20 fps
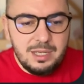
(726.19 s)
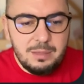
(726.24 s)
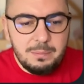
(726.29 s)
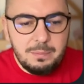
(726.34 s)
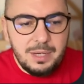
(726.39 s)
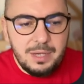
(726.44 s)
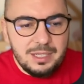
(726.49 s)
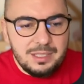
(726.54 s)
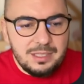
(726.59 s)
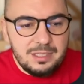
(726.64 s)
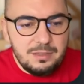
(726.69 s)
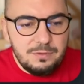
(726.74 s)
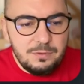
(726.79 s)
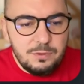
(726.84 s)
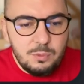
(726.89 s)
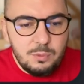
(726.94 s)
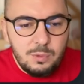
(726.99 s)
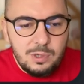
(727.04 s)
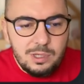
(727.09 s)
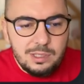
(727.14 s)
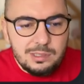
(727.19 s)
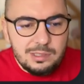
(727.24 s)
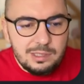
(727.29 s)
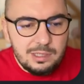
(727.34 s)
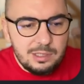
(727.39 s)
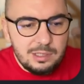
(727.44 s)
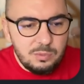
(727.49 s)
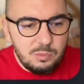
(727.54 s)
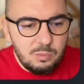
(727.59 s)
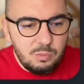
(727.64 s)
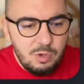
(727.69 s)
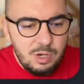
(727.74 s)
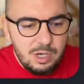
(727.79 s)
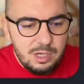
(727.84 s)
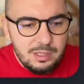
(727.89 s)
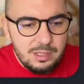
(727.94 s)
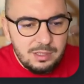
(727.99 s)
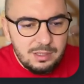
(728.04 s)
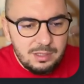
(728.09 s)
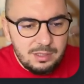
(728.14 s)
But if you want on
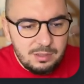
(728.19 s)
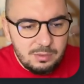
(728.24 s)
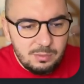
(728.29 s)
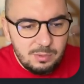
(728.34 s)
one